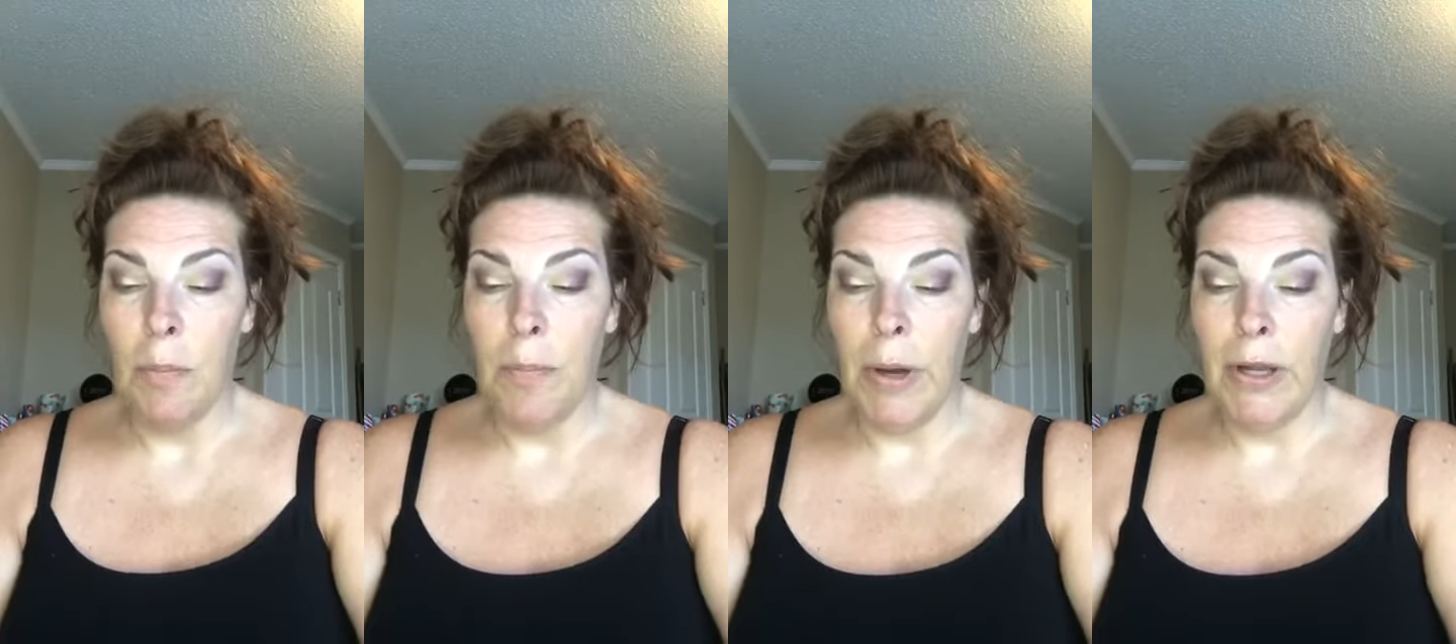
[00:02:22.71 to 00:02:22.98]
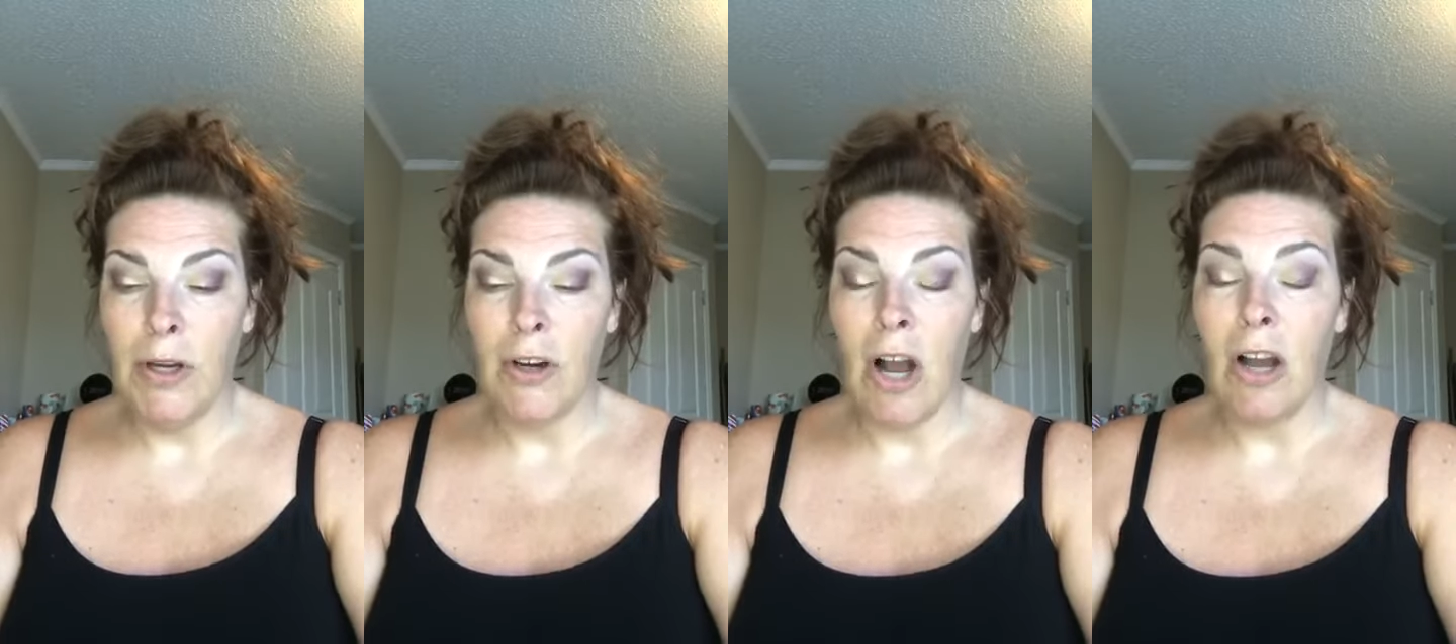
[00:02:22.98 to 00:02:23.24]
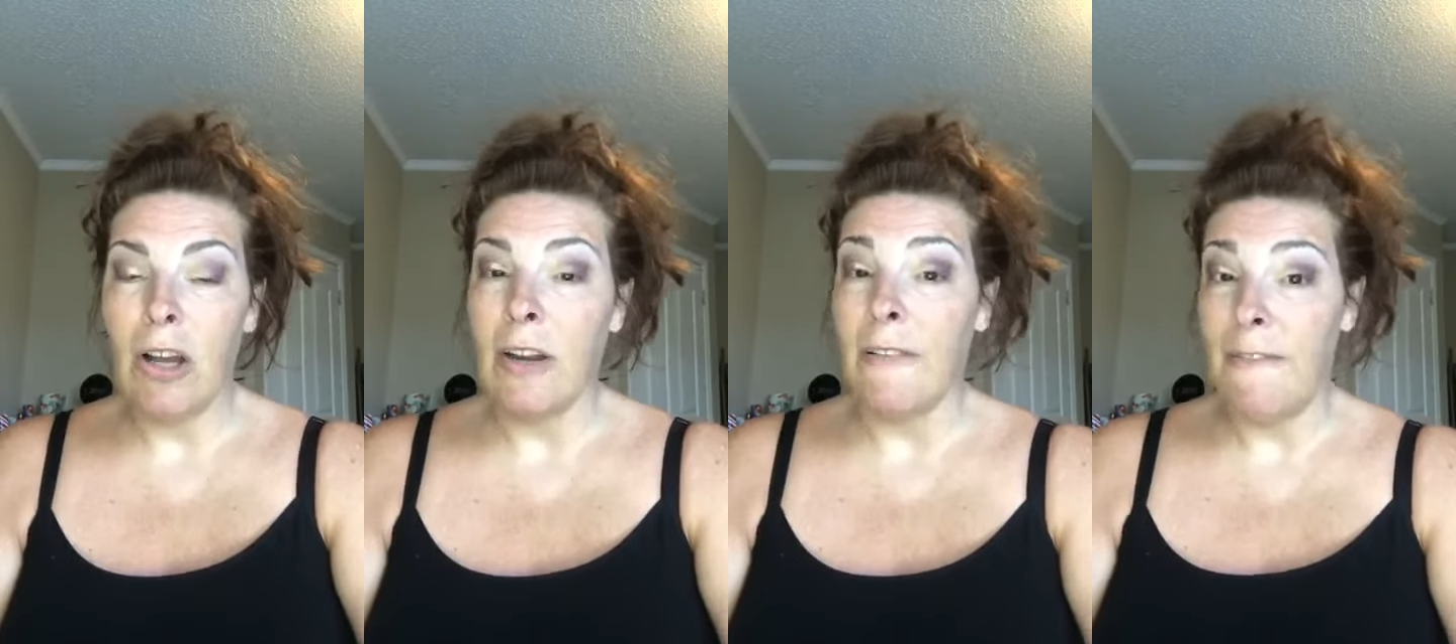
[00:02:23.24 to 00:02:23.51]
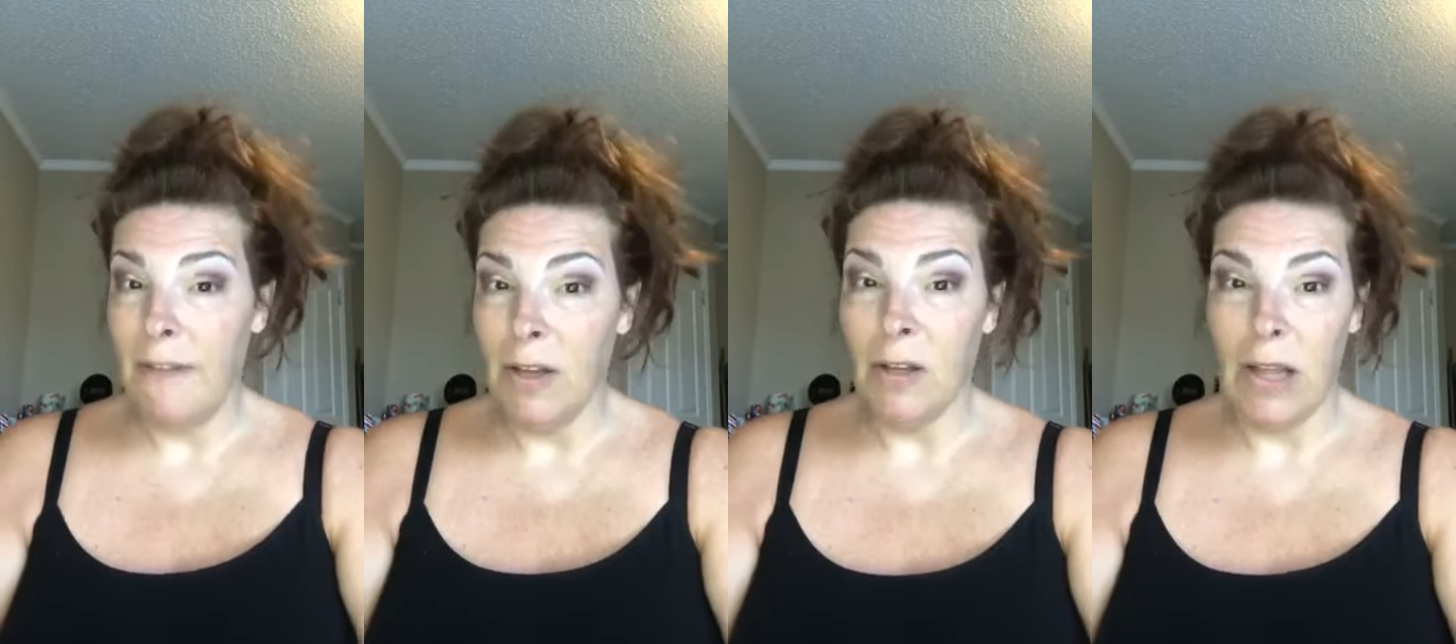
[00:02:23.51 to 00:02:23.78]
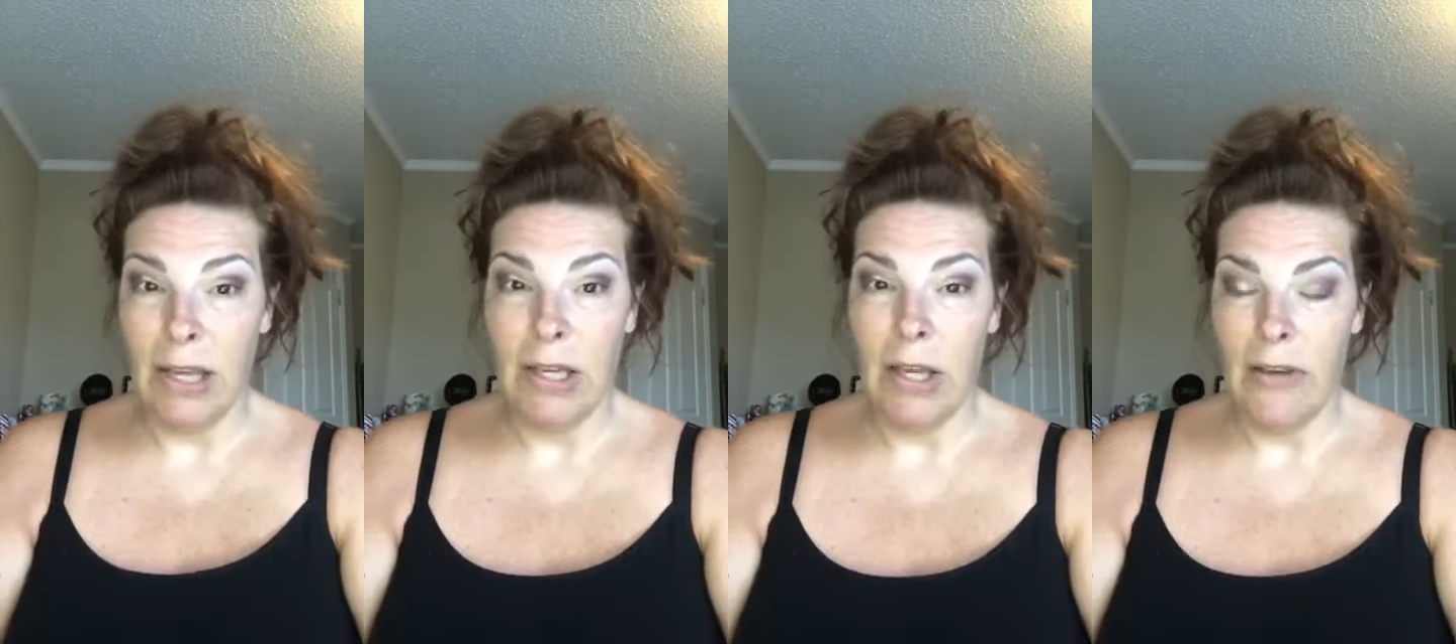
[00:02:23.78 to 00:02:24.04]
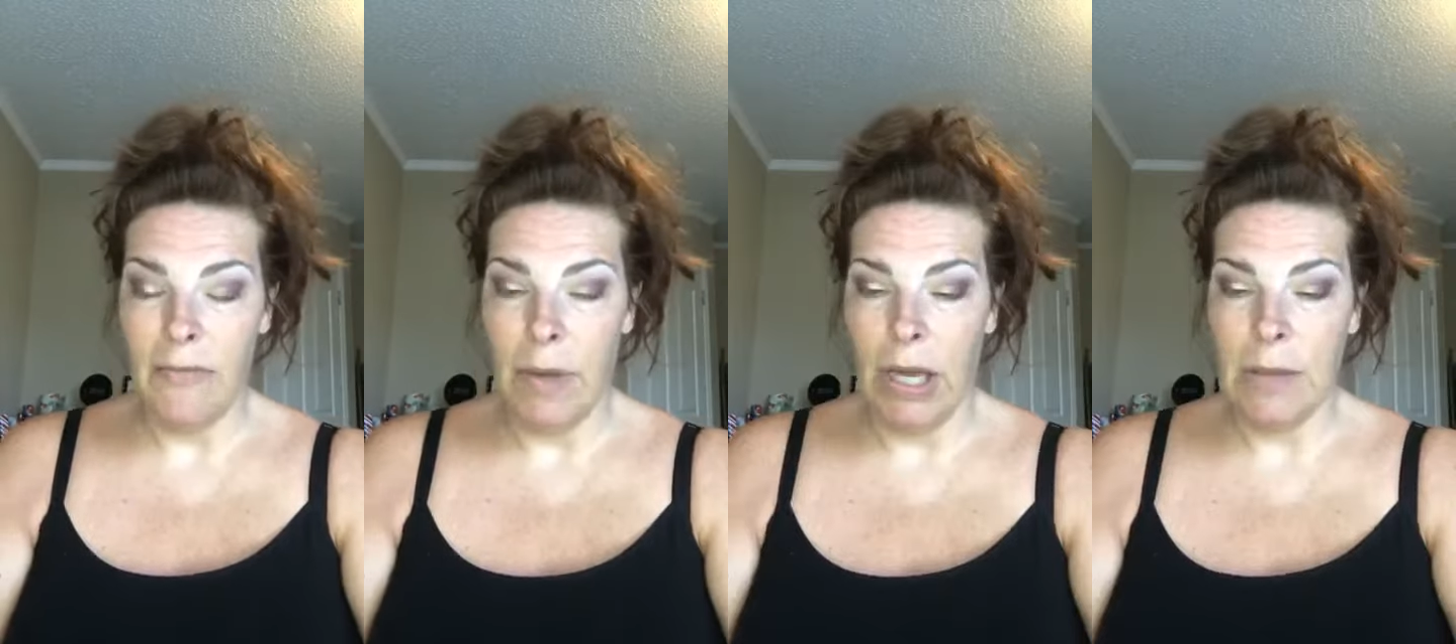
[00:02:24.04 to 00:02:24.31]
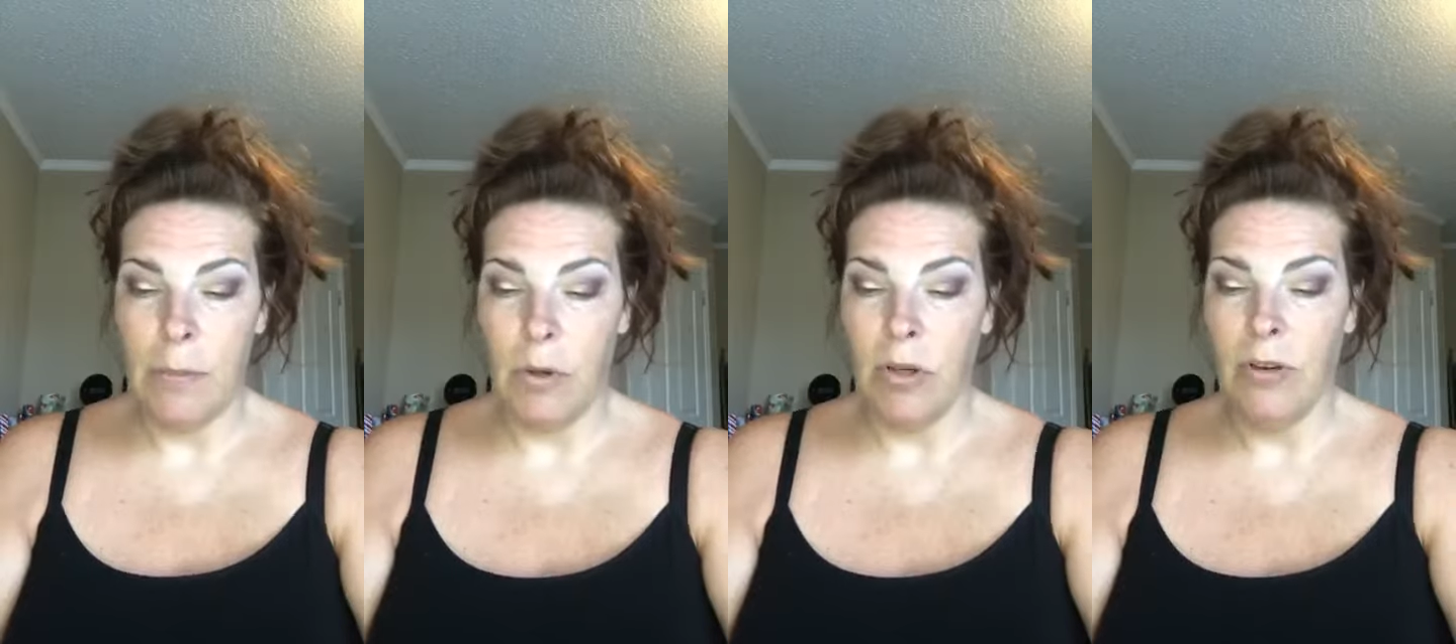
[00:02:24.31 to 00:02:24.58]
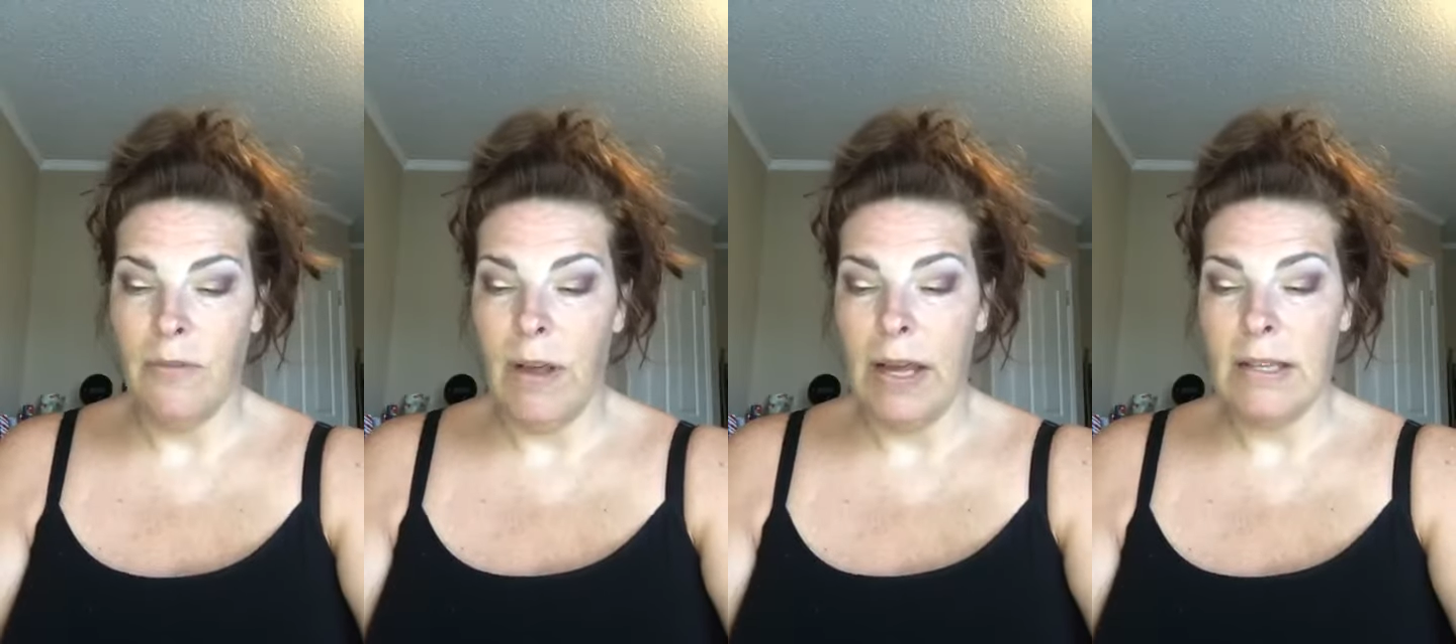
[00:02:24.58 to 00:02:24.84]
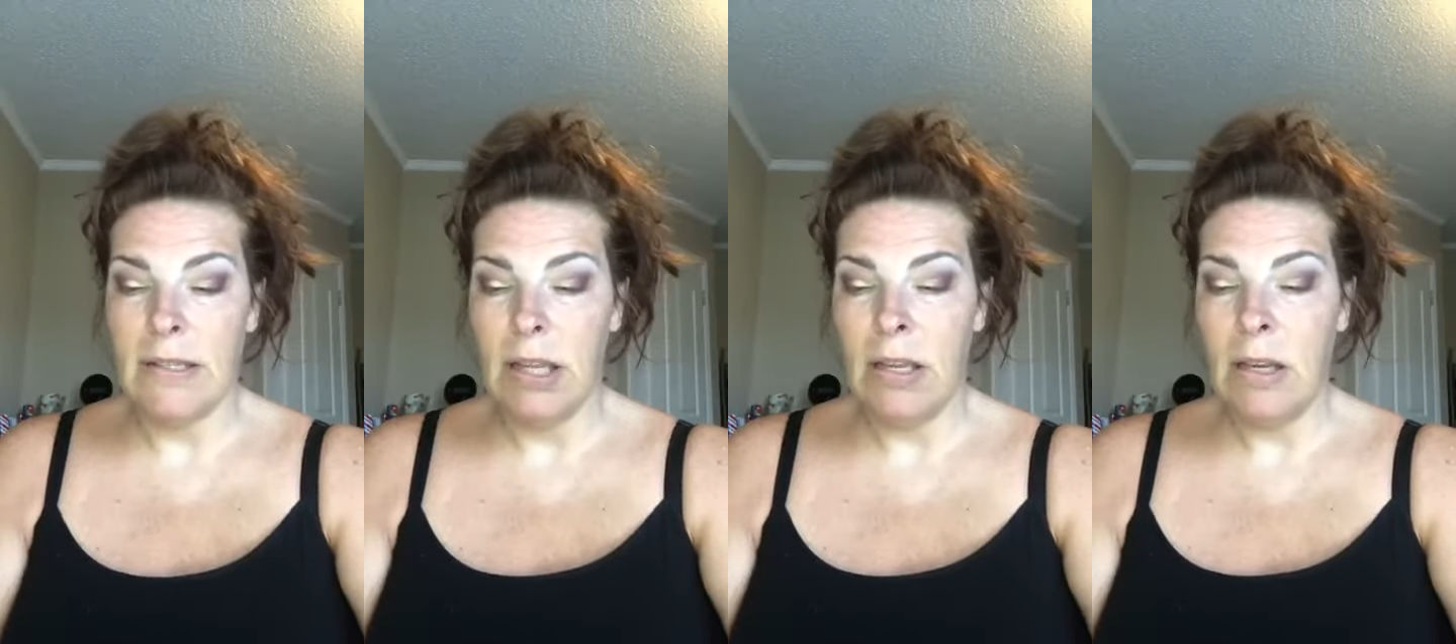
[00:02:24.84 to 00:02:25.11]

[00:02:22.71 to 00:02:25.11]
but you're not going to feel like you have makeup on your face.